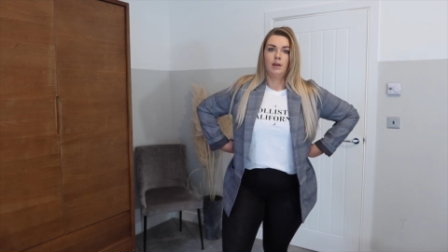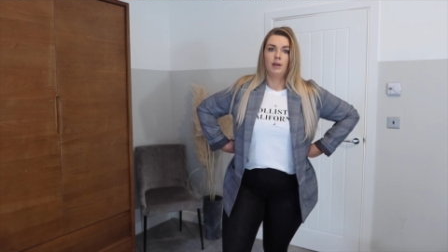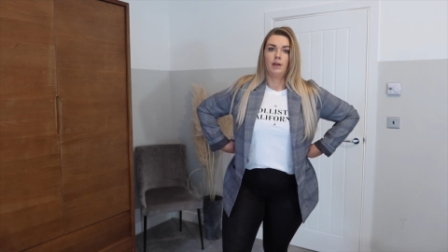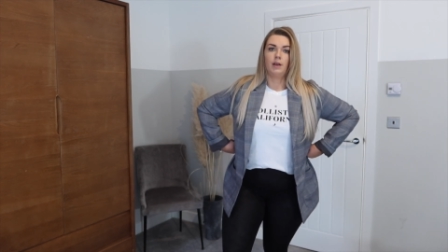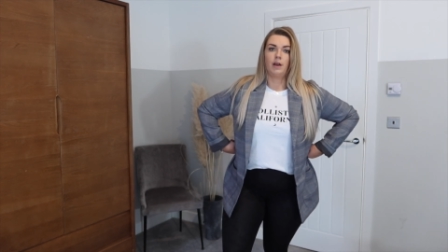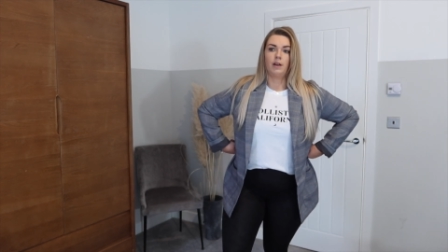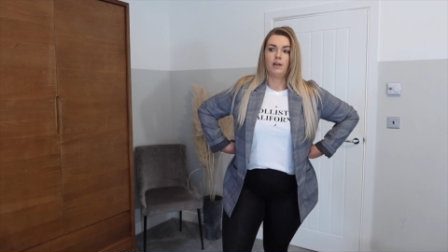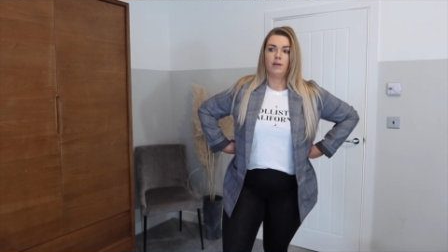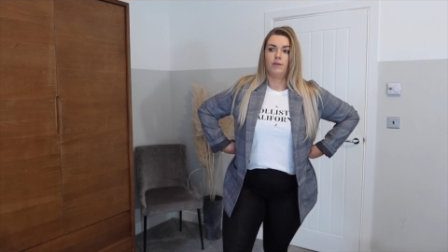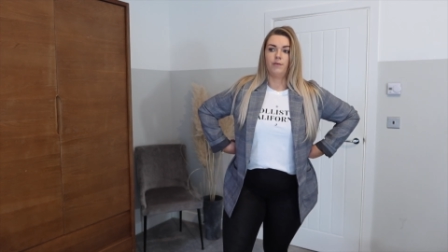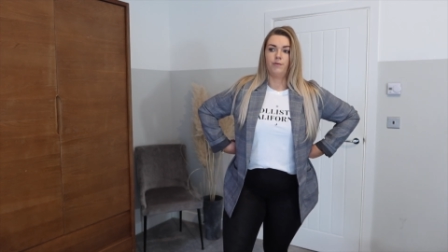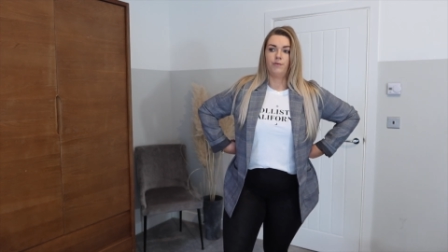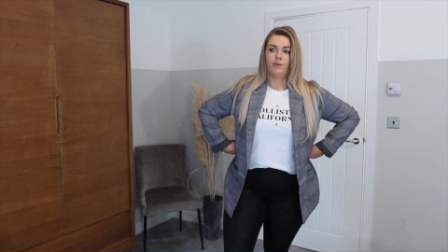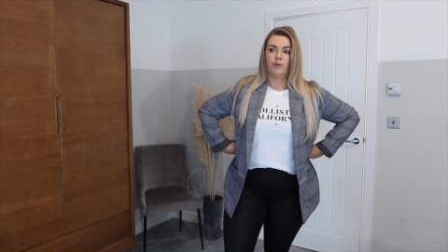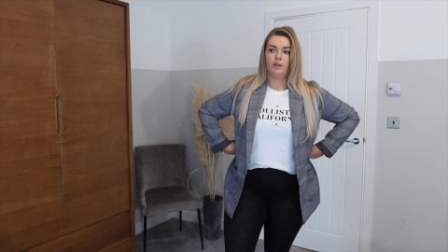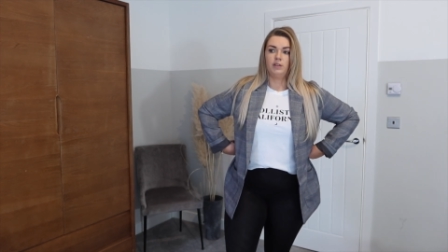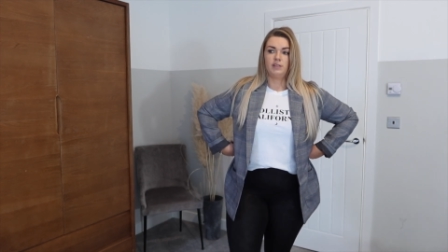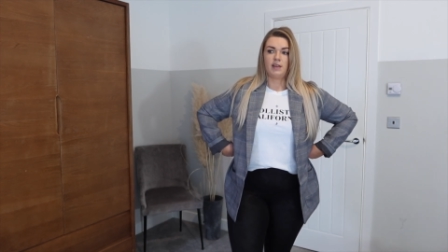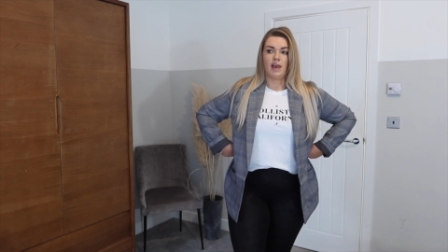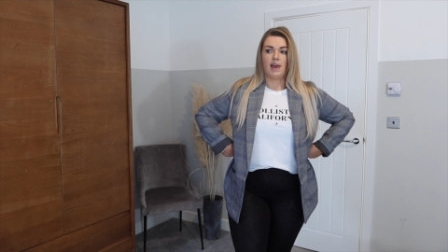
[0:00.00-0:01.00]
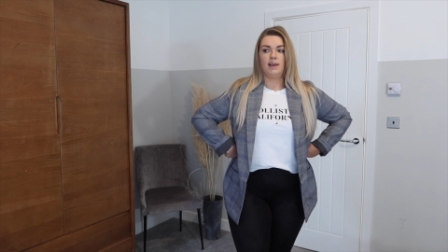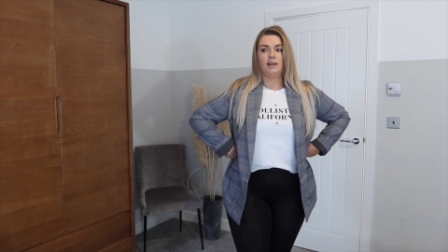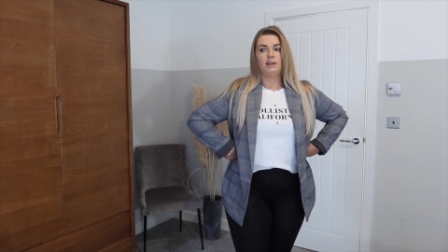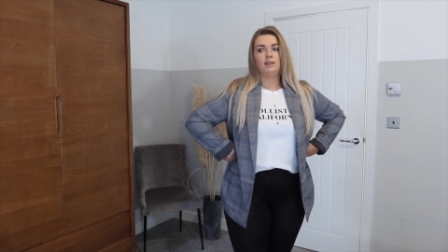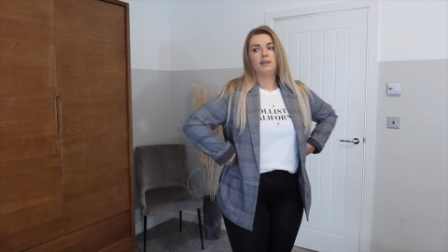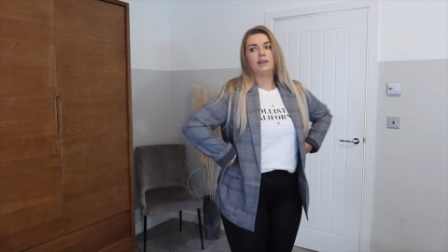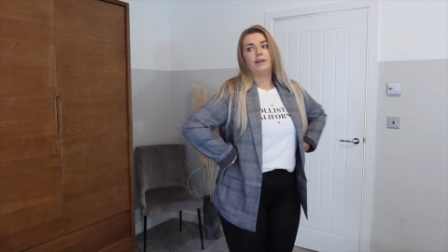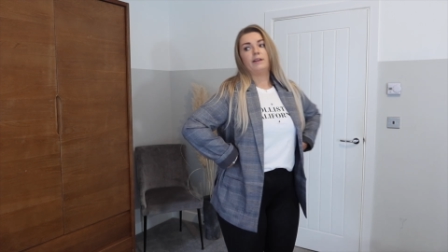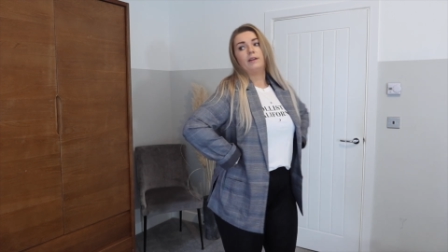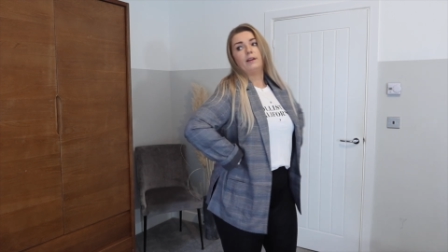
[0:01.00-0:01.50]
kind of
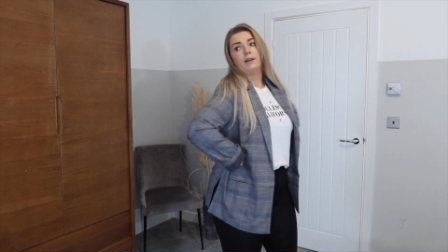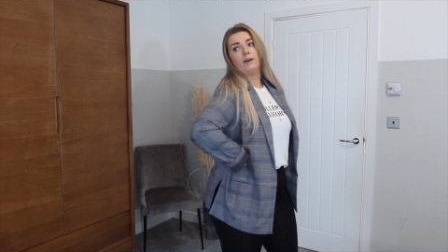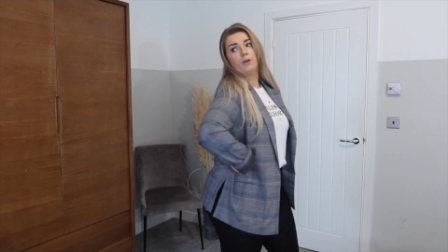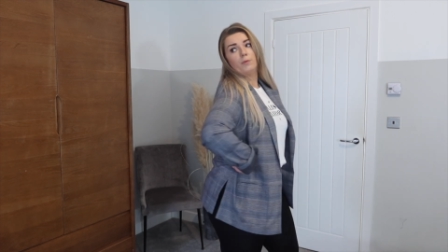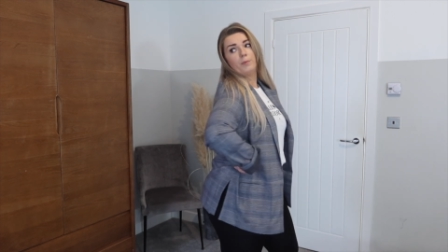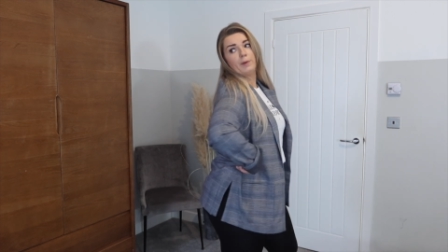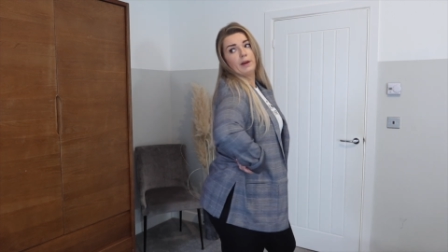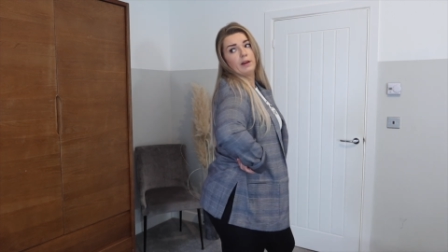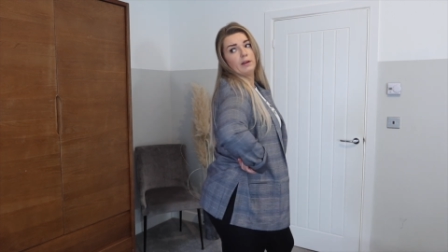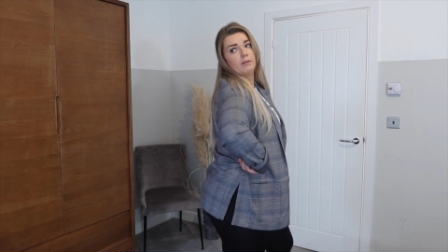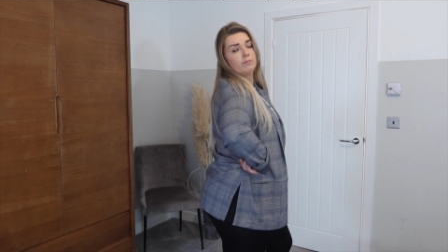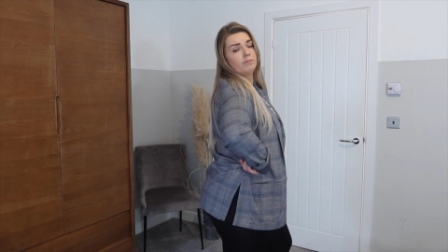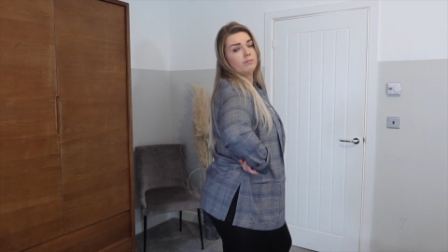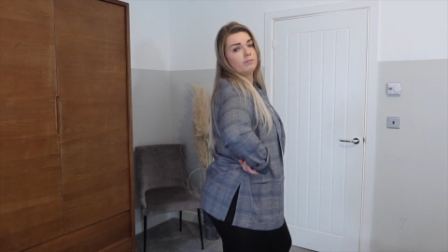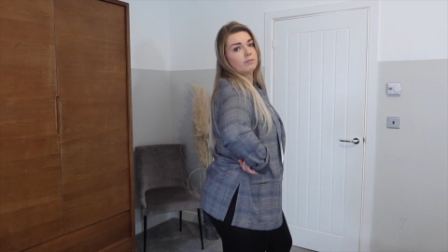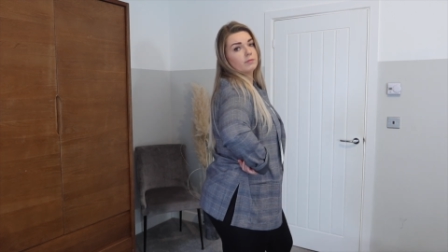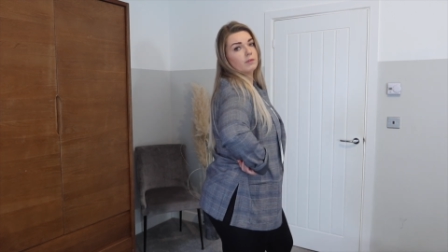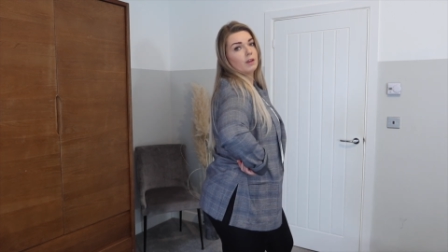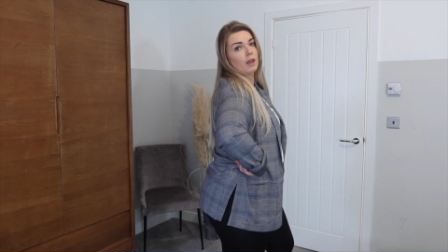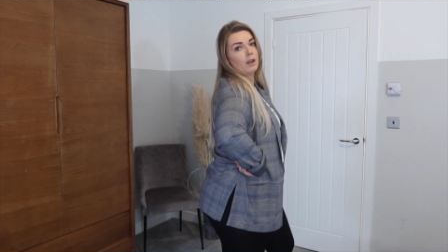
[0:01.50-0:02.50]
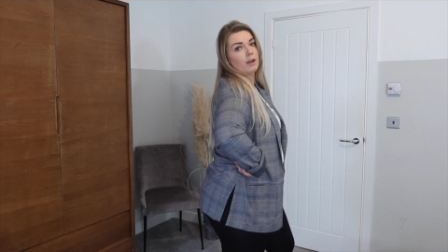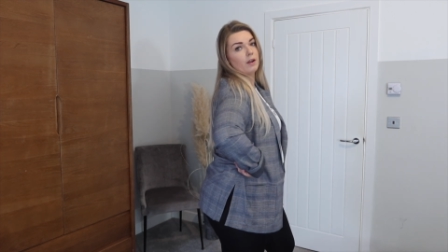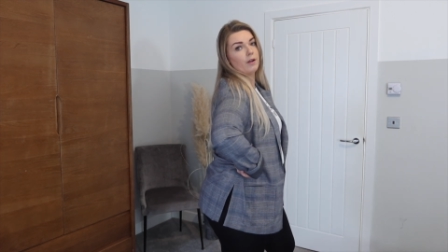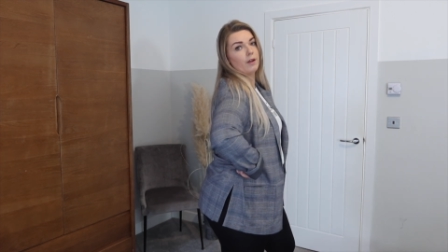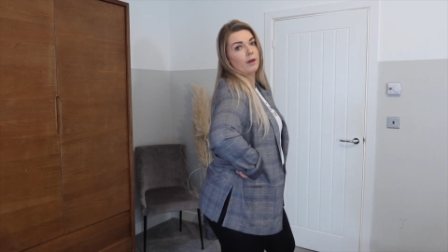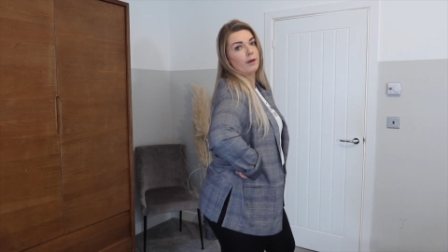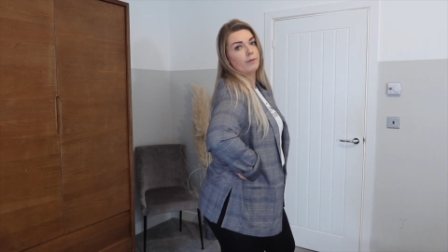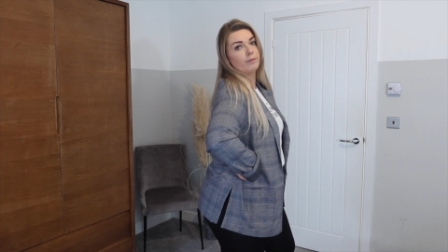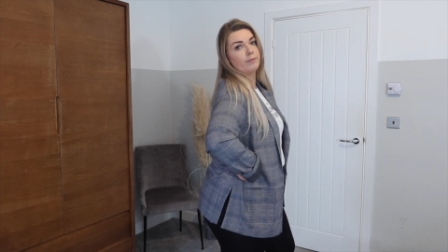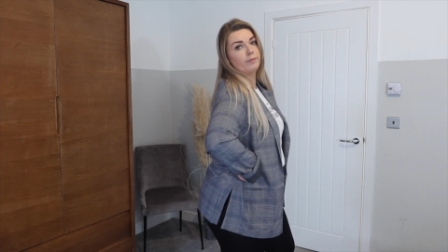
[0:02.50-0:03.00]
tailored in a little bit. I don't
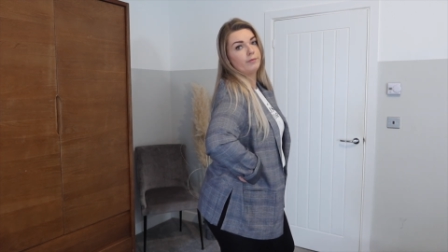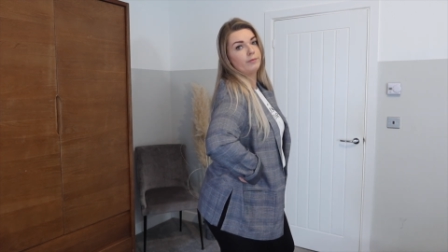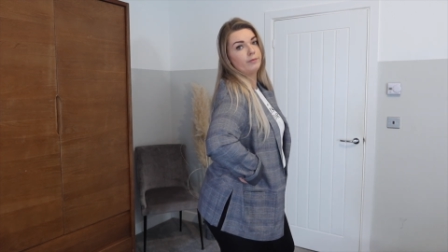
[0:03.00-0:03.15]
know.